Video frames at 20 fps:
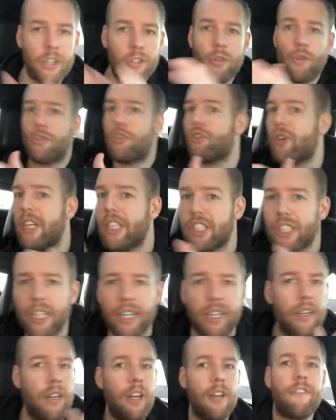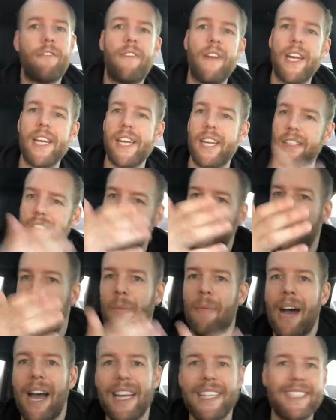Nutrition, fitness,
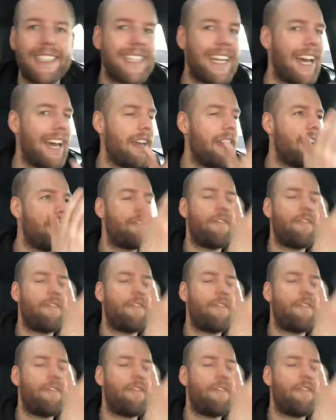mindset,